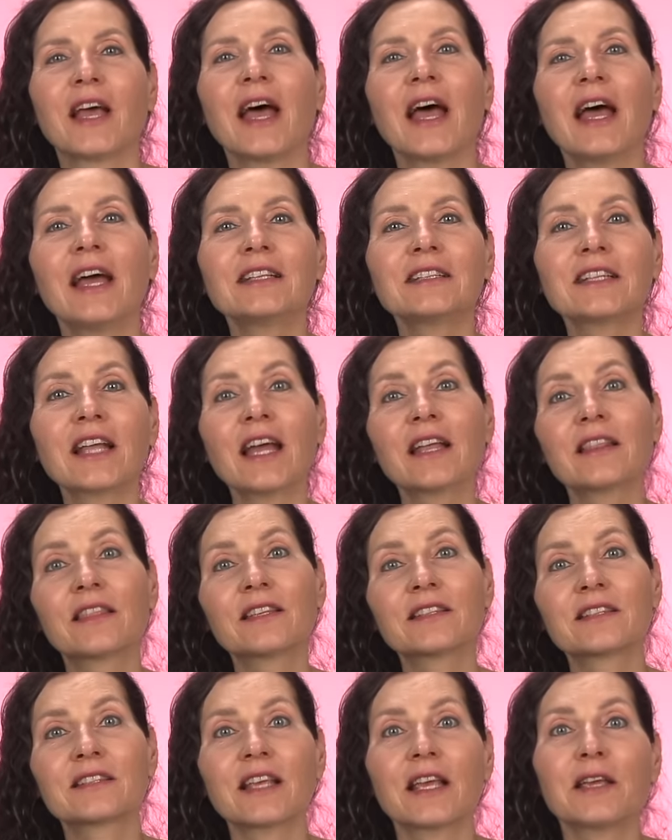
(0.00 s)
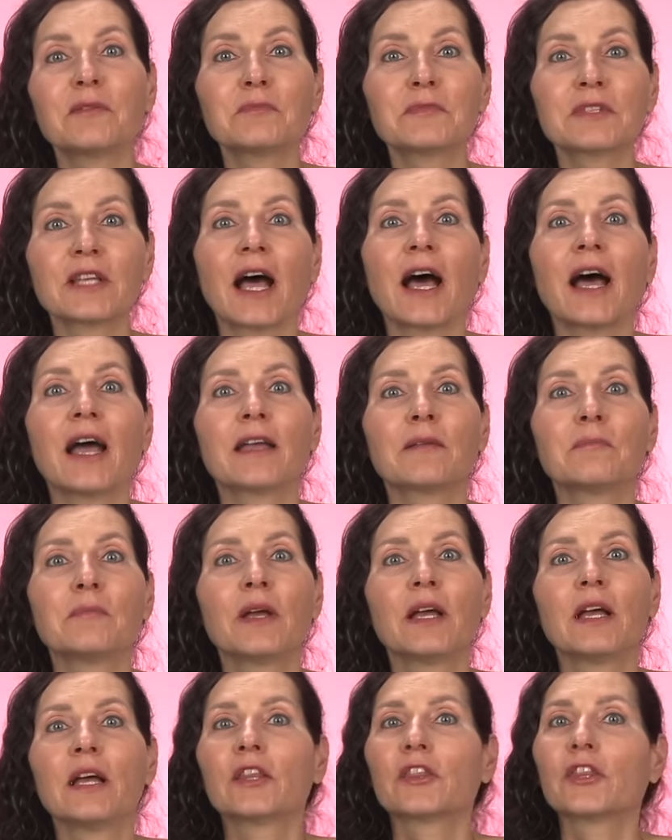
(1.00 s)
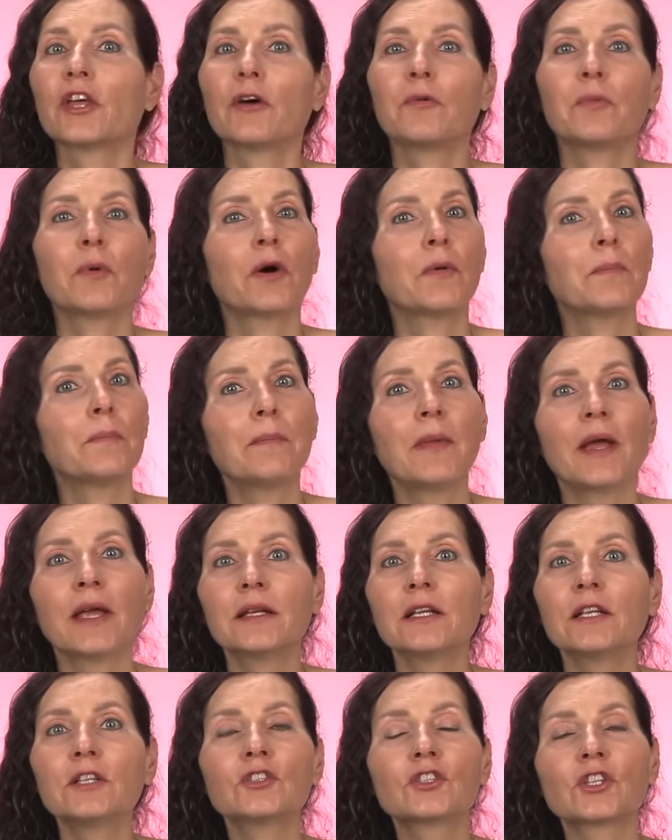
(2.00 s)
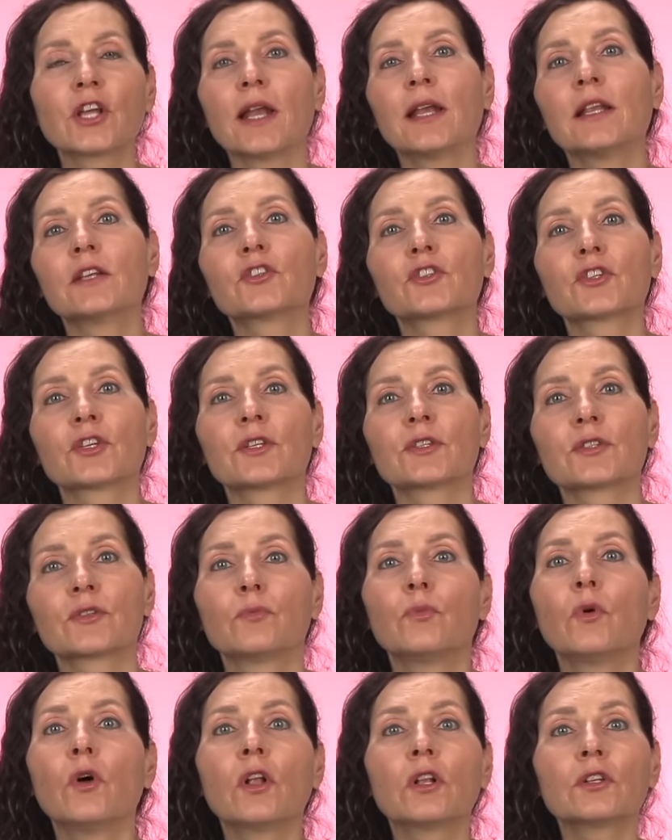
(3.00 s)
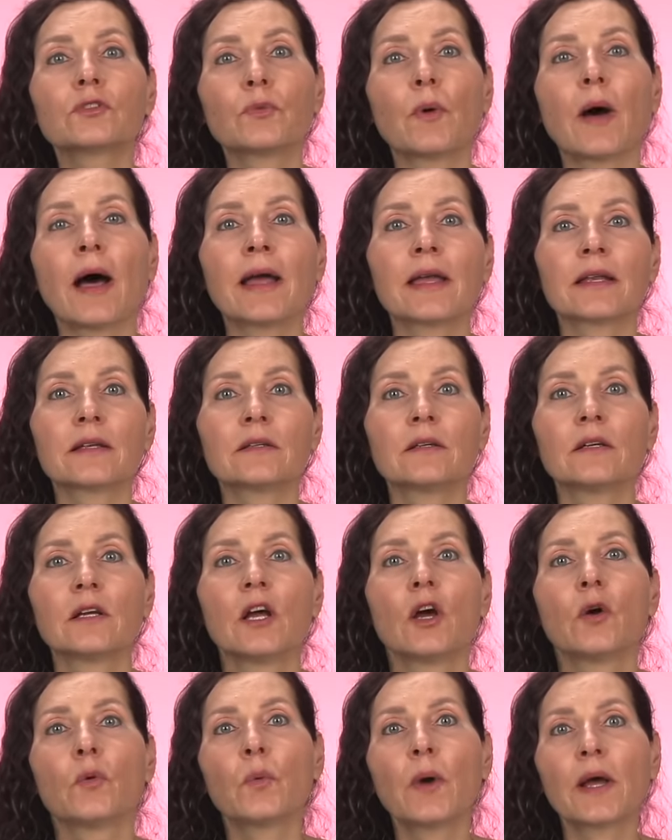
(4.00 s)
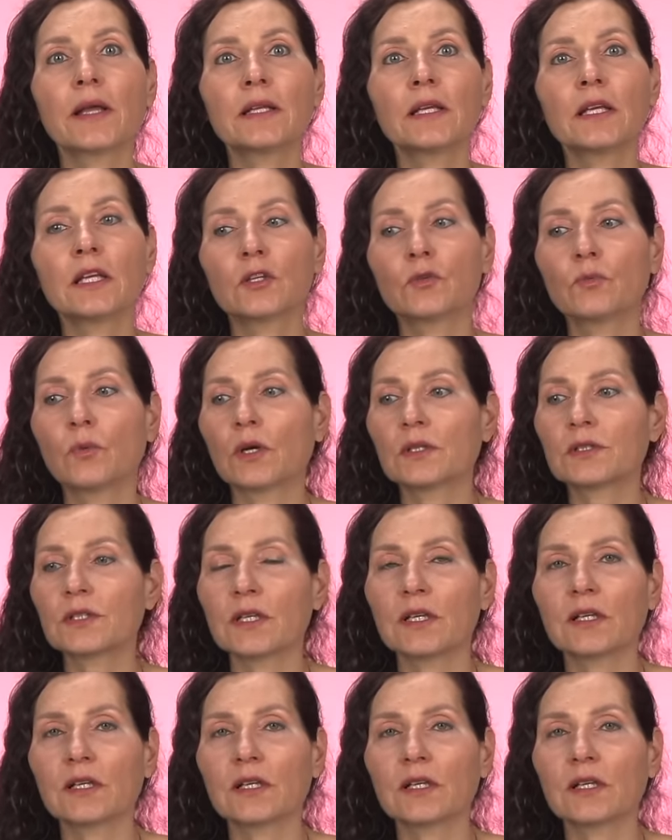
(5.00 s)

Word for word: And at the same time, there were many challenges worldwide, whether it was